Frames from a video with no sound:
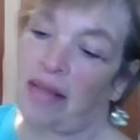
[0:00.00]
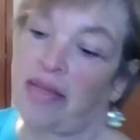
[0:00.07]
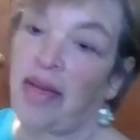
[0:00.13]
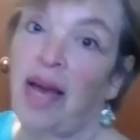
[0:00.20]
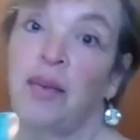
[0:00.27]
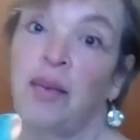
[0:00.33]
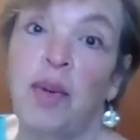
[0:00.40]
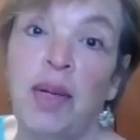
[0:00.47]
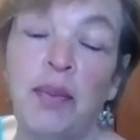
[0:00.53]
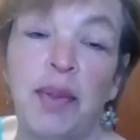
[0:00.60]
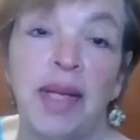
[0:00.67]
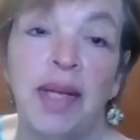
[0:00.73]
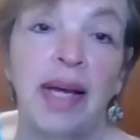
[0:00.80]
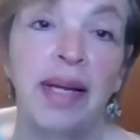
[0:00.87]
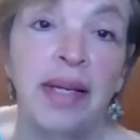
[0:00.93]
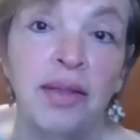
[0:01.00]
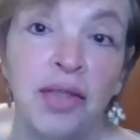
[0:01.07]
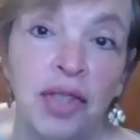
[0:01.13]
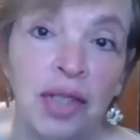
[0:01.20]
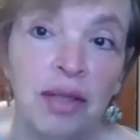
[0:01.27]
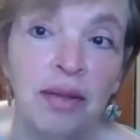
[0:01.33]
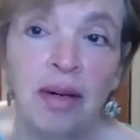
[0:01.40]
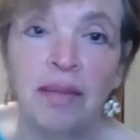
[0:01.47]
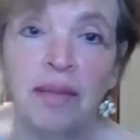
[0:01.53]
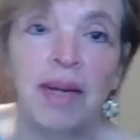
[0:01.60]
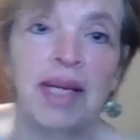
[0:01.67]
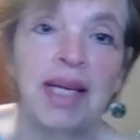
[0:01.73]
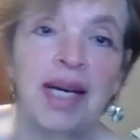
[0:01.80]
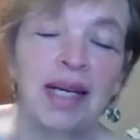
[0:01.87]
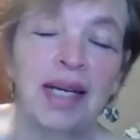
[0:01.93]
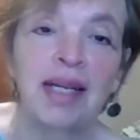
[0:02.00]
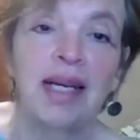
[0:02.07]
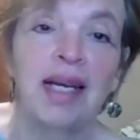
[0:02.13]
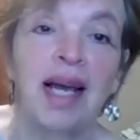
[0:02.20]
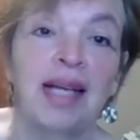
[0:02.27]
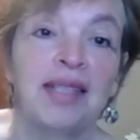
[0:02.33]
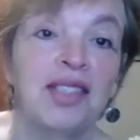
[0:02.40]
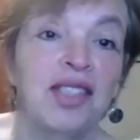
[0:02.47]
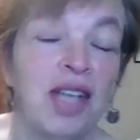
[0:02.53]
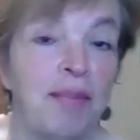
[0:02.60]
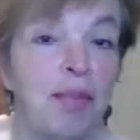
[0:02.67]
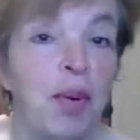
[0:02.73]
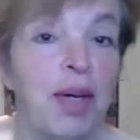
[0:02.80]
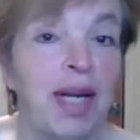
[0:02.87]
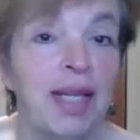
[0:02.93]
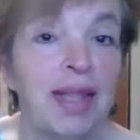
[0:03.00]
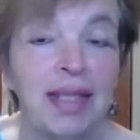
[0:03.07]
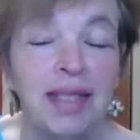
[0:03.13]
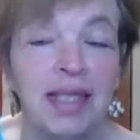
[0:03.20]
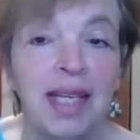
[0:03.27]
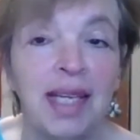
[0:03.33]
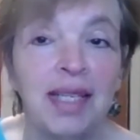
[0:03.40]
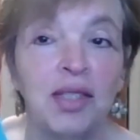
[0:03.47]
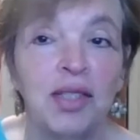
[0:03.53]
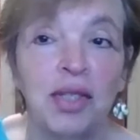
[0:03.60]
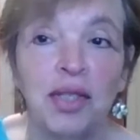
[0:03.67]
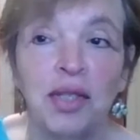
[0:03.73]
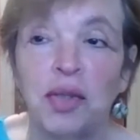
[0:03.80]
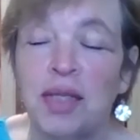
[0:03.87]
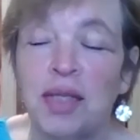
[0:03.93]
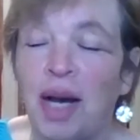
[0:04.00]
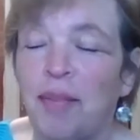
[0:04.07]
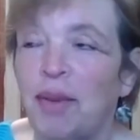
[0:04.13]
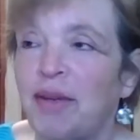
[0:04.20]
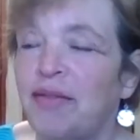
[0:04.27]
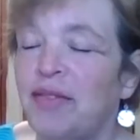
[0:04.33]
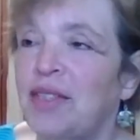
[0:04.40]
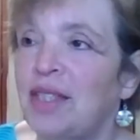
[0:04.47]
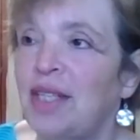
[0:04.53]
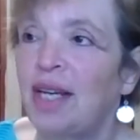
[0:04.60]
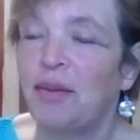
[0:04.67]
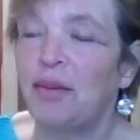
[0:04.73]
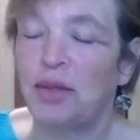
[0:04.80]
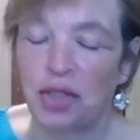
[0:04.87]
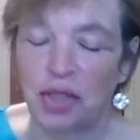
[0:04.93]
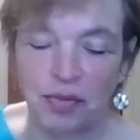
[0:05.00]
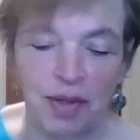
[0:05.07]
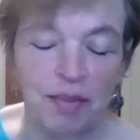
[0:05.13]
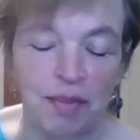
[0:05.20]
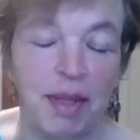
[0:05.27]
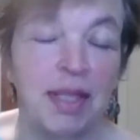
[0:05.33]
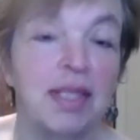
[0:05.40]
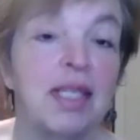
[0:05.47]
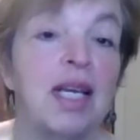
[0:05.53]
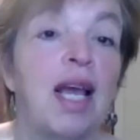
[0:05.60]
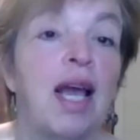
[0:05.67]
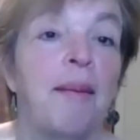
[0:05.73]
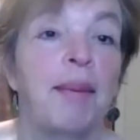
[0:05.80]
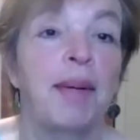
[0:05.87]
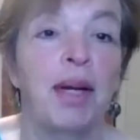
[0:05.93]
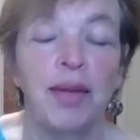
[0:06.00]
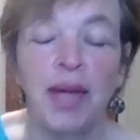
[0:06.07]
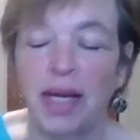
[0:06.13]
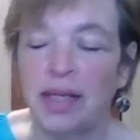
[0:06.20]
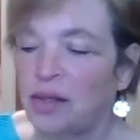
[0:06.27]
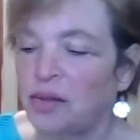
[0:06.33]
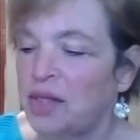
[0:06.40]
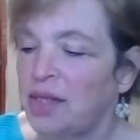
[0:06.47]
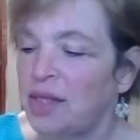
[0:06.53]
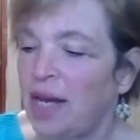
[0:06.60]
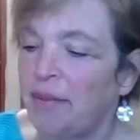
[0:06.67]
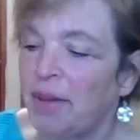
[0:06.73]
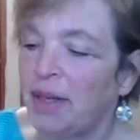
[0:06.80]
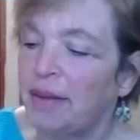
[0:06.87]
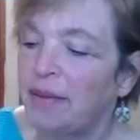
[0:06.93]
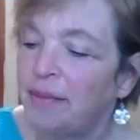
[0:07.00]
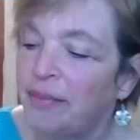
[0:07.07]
then we will get into, oh my God, at some point I'd like to get into the new topic for today, which is rebids. But okay, so Stayman.